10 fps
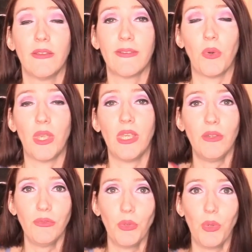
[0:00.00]
So
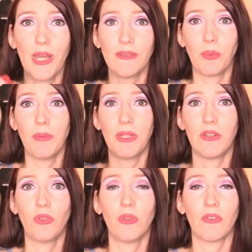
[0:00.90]
if you guys want me
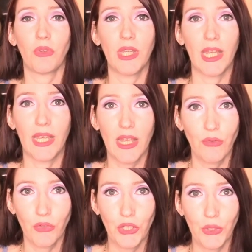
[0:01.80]
to do this reading
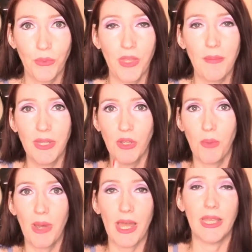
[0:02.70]
again for you, let me
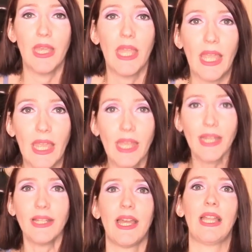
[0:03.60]
know by
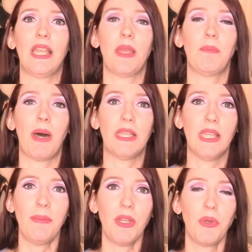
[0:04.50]
hitting that like button.
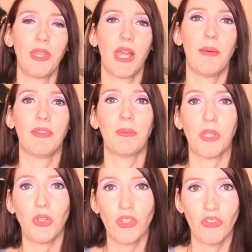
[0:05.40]
Let me know in the comments
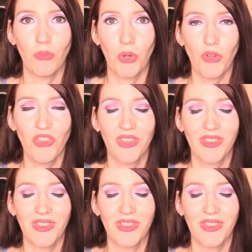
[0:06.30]
below. You can do both.